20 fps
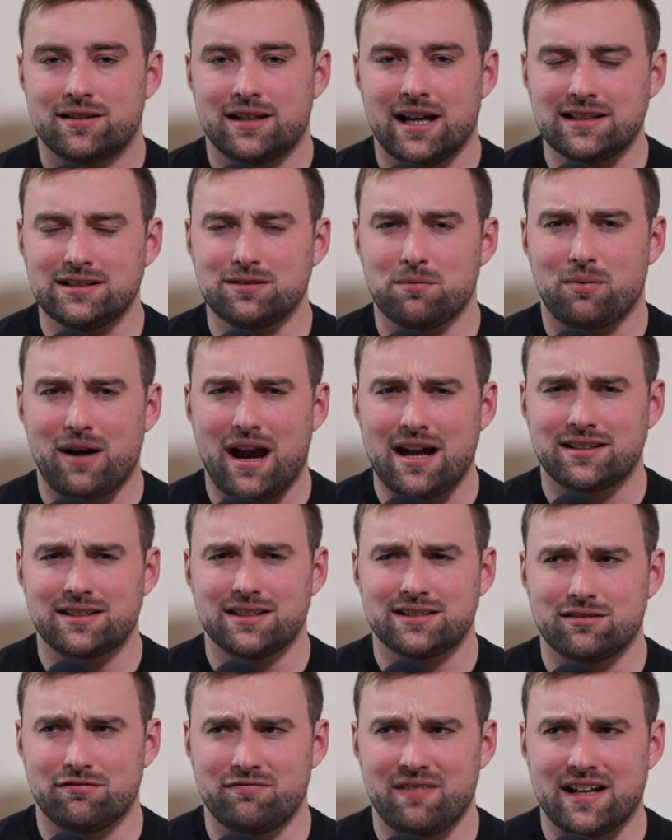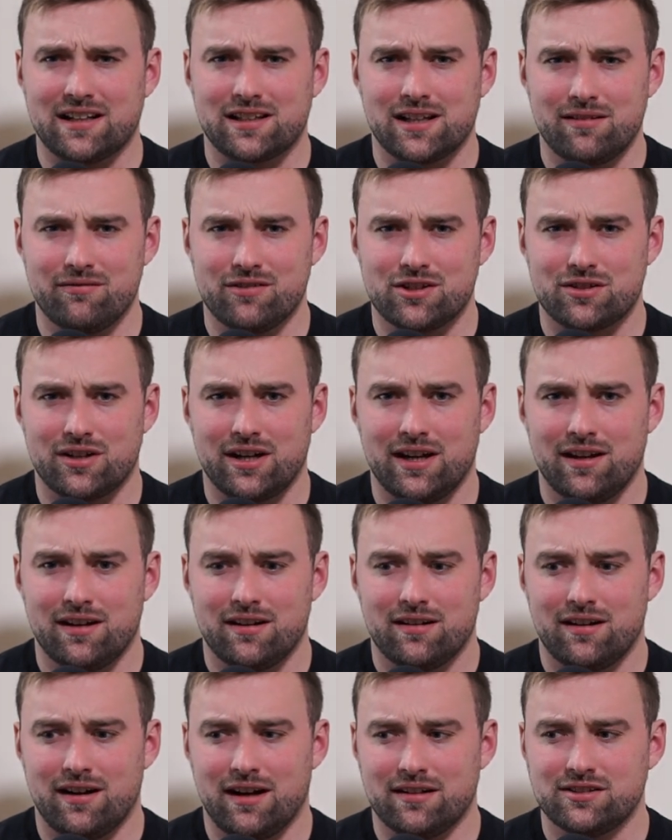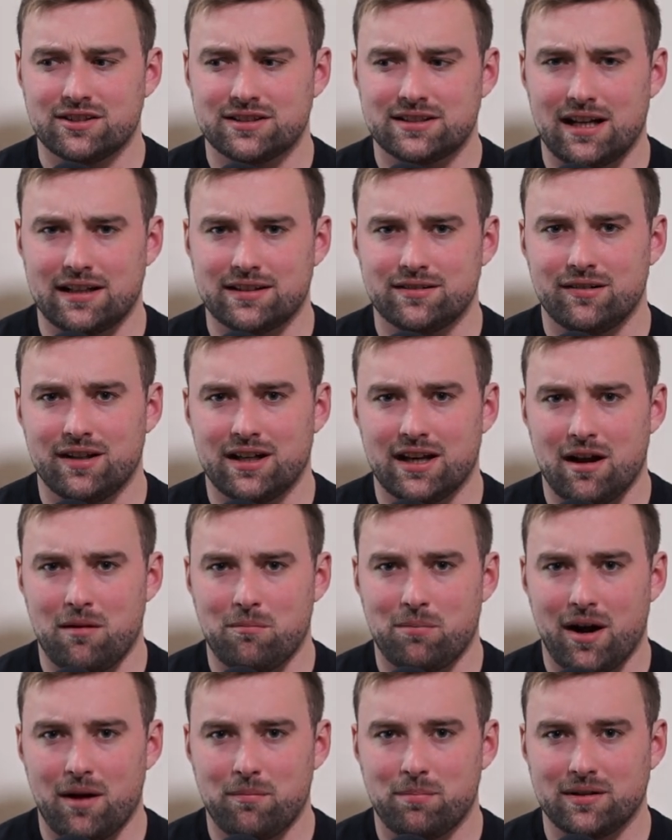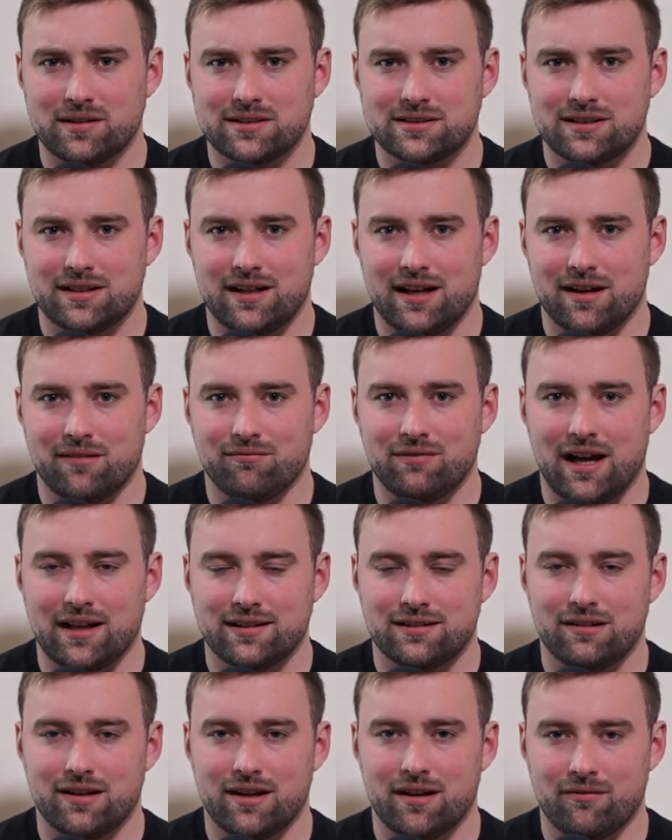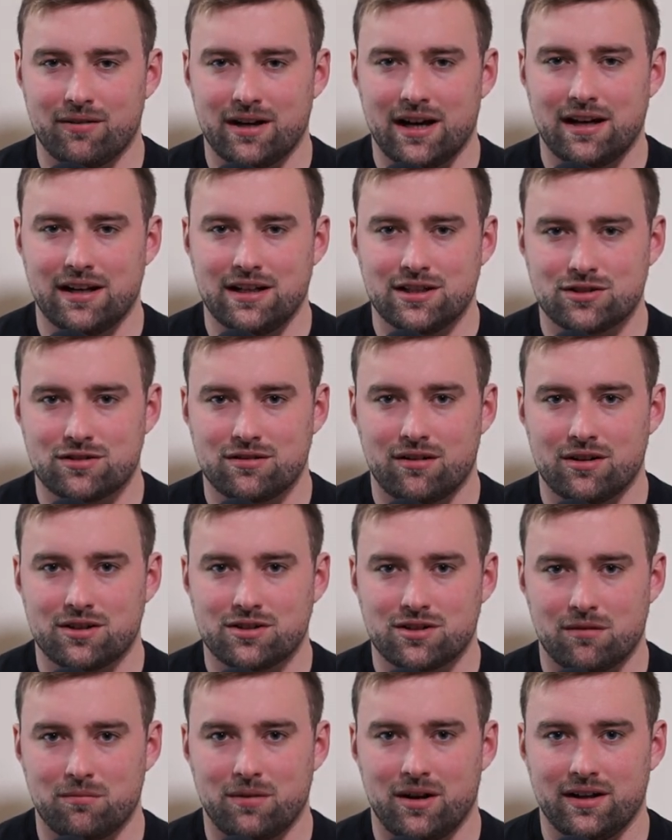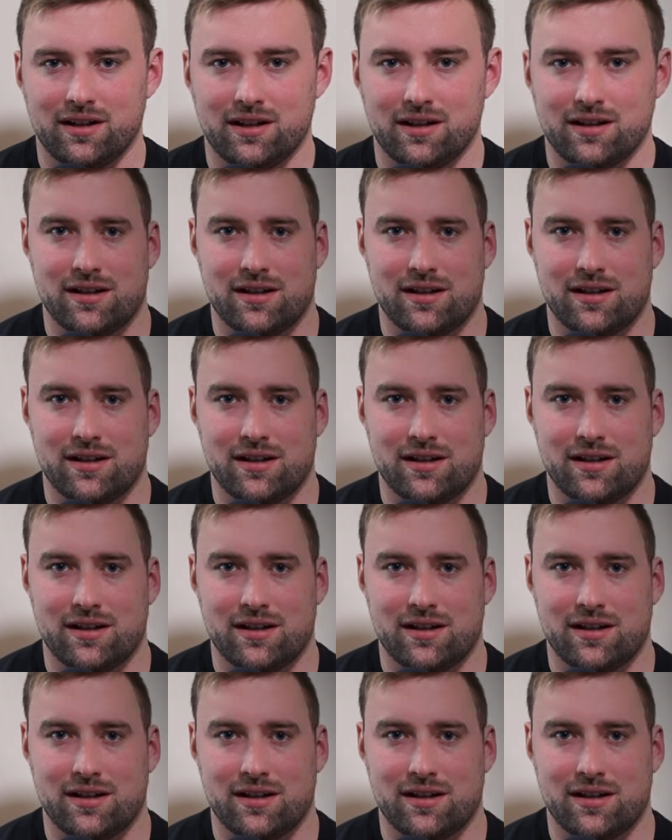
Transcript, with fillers: that's a practice of mental imagery. I'm just not doing it on purpose and I'm not doing it with any structure behind